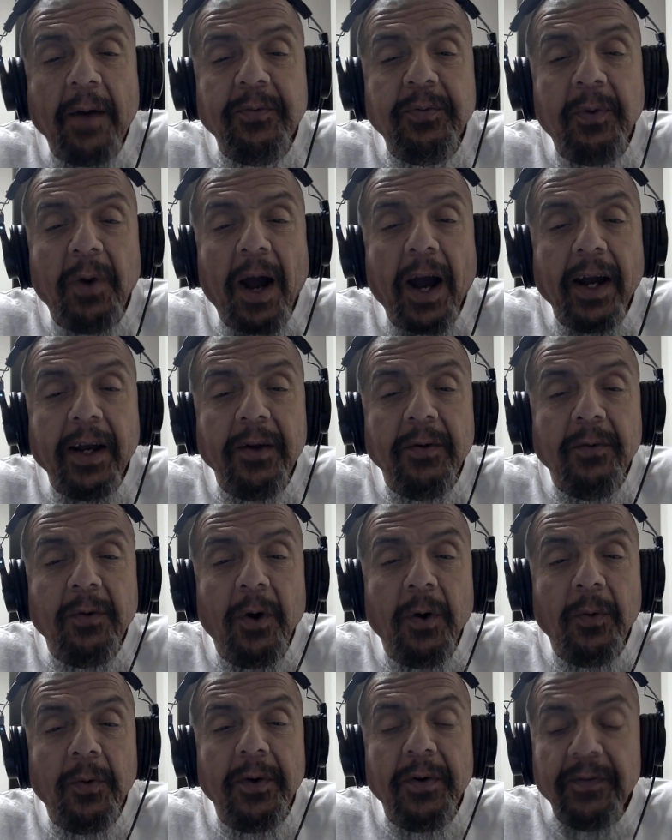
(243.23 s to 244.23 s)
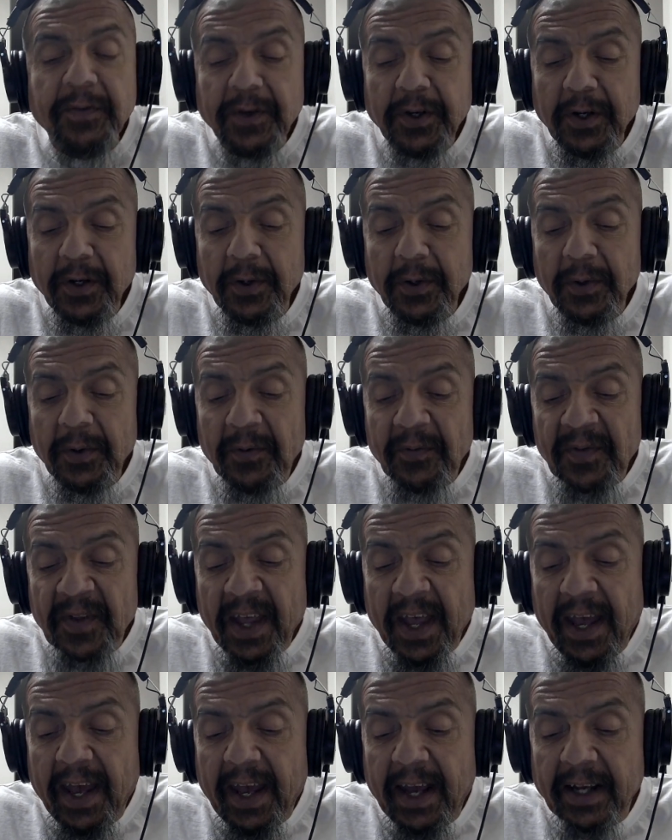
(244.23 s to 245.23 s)
Rock and Roll Review
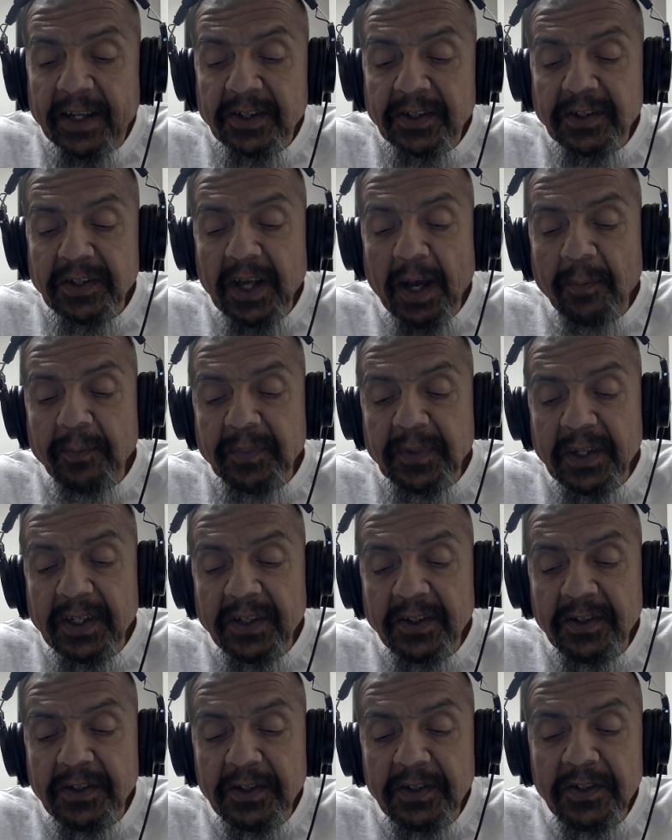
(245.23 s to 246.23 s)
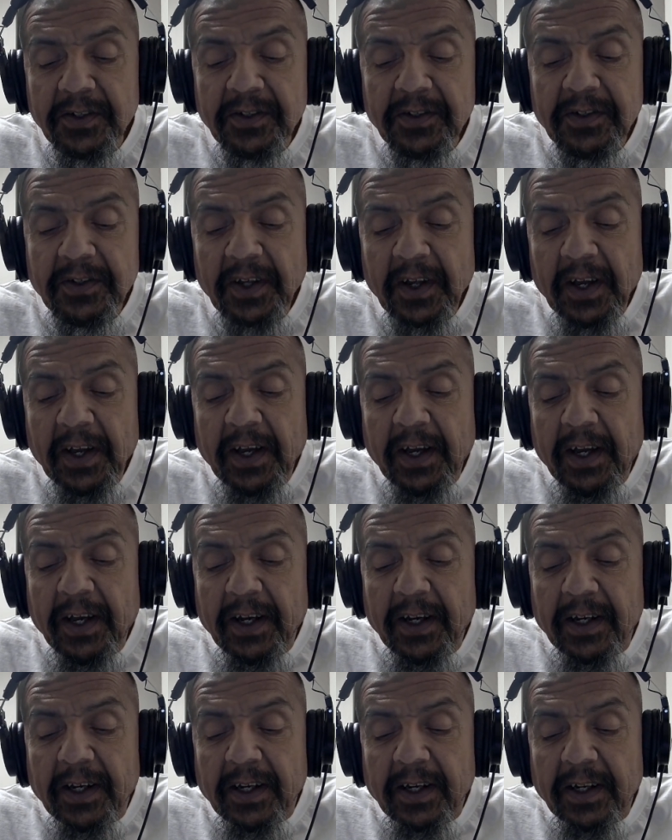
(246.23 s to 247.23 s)
acceptances
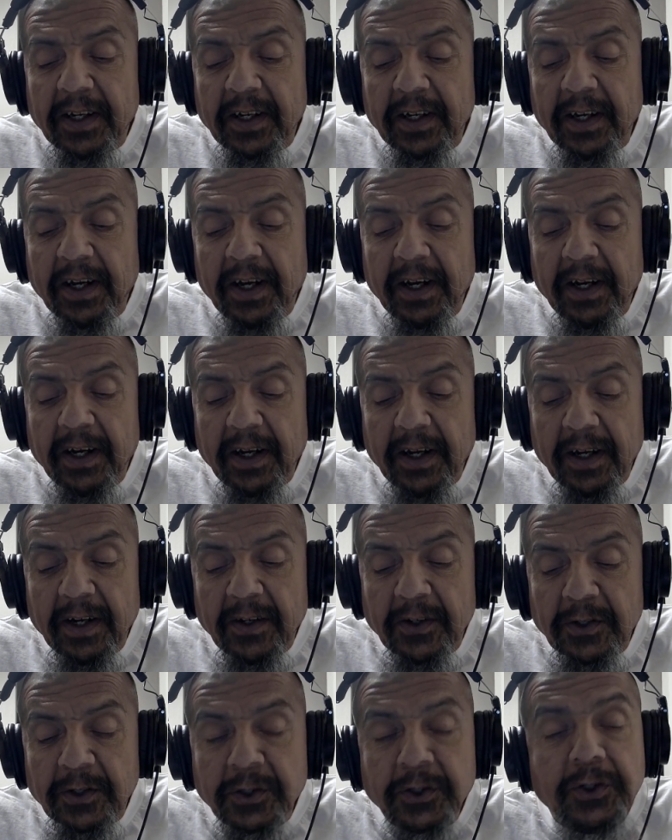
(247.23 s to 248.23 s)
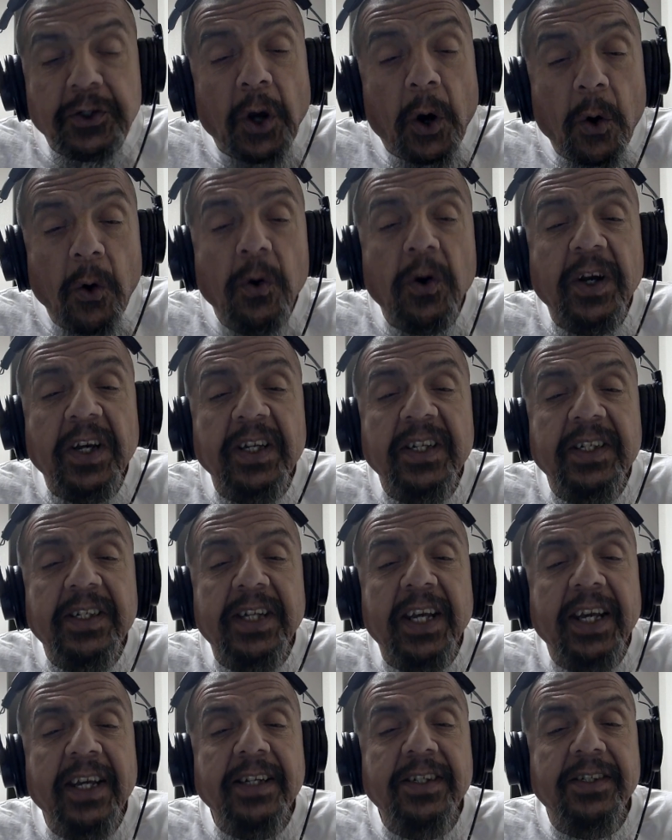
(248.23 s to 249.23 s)
so
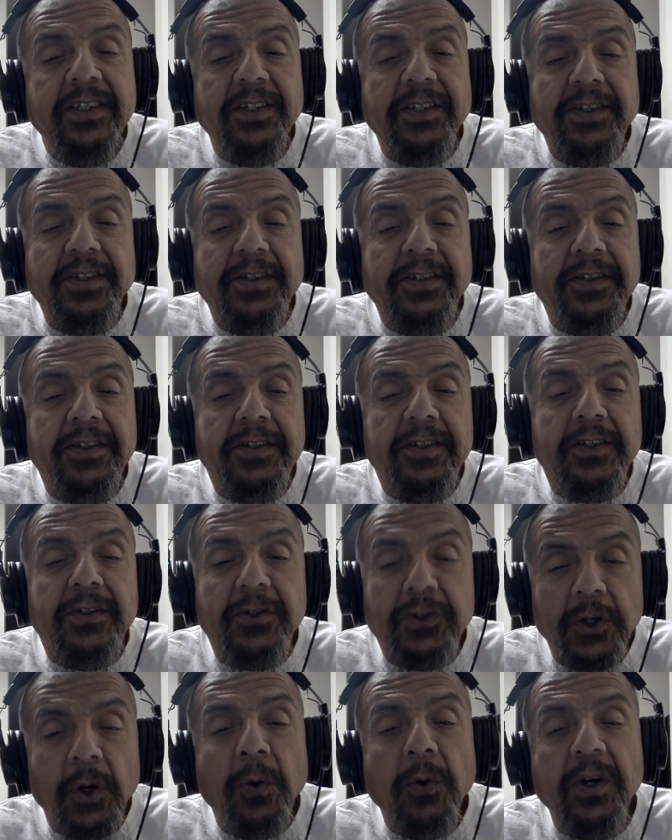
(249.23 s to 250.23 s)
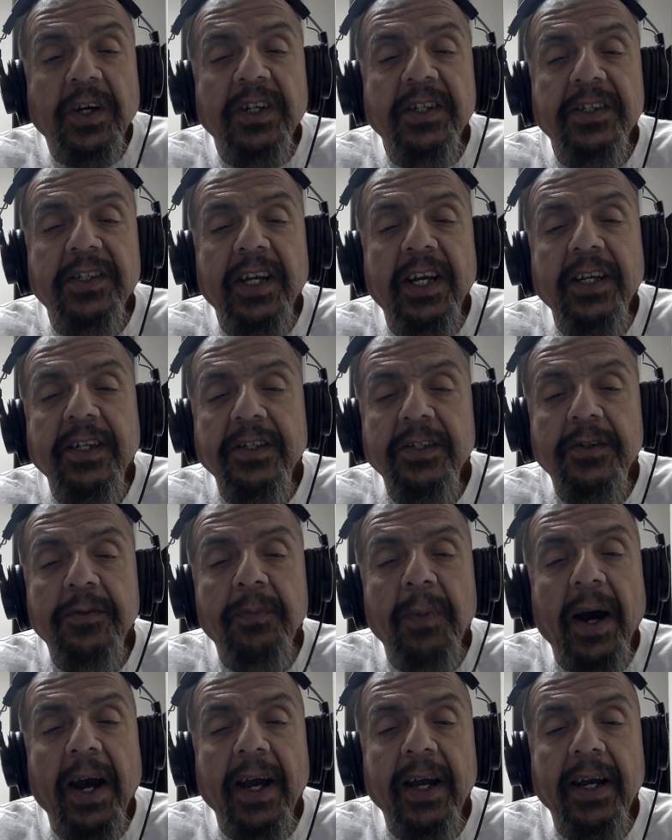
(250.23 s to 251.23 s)
contagious, so contagious
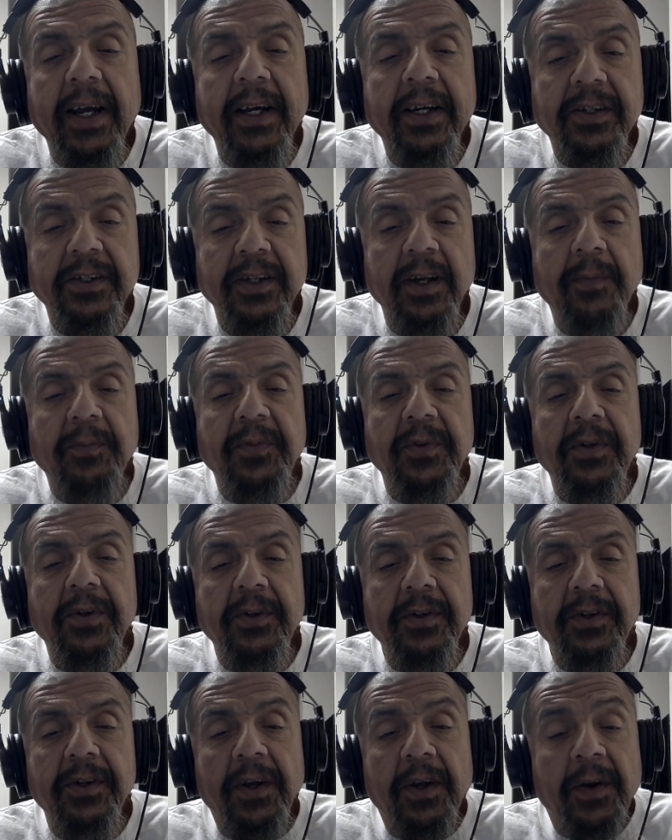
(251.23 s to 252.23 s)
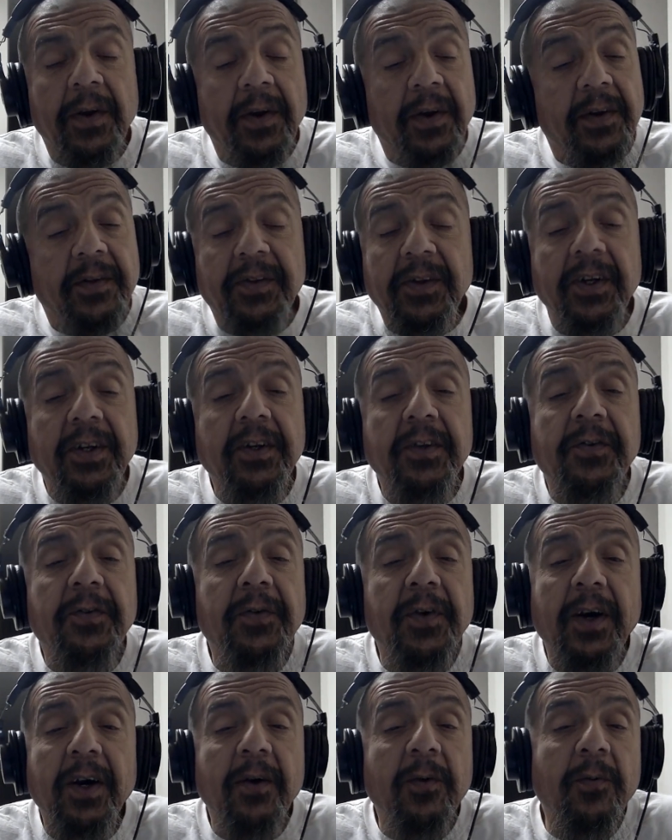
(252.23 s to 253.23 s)
by acceptance. I think it's
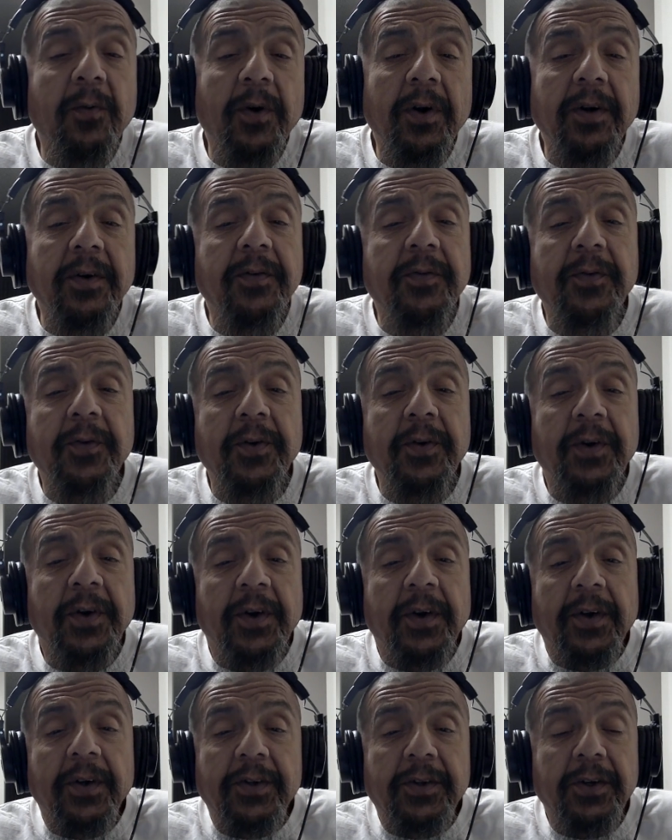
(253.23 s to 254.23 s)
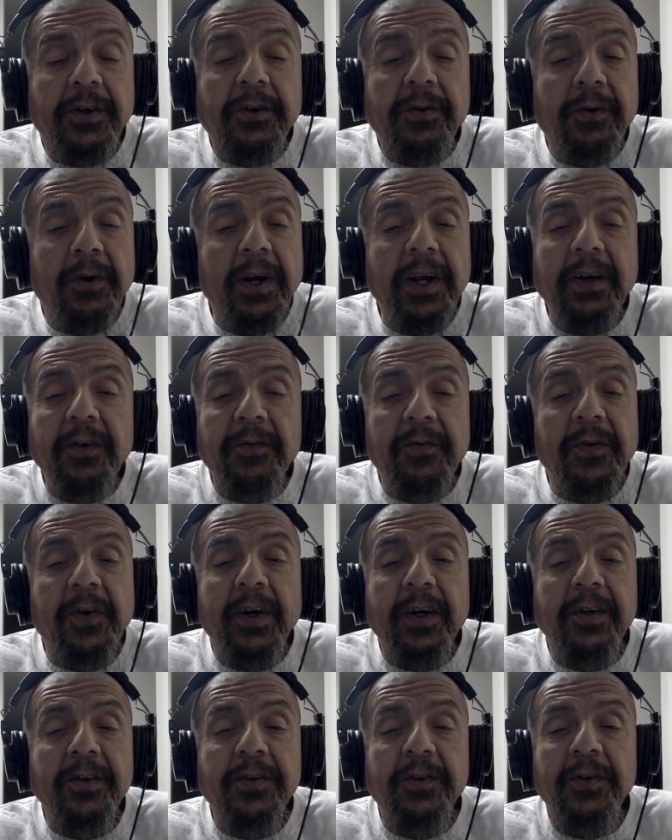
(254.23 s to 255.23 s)
fucking wonderful. It's a great
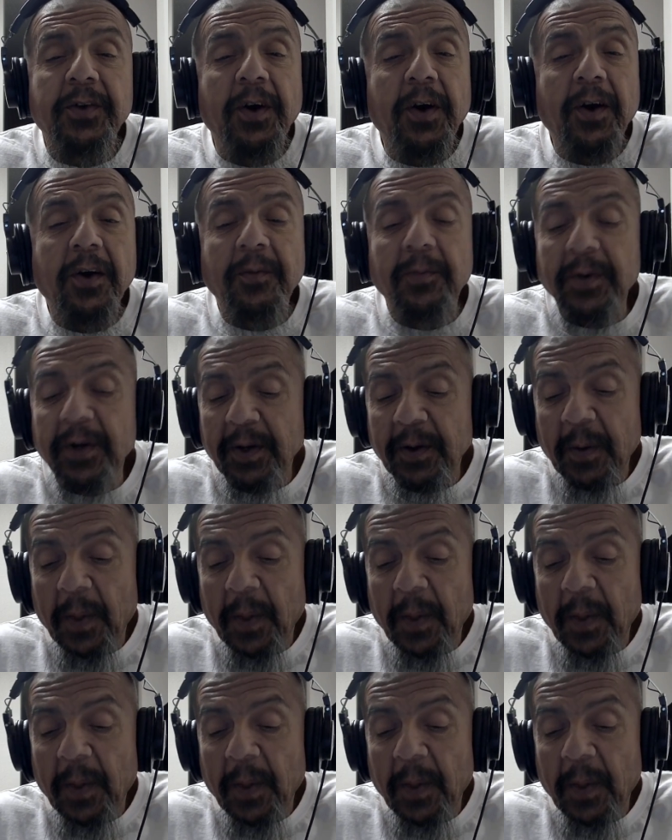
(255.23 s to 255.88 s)
fucking song, man.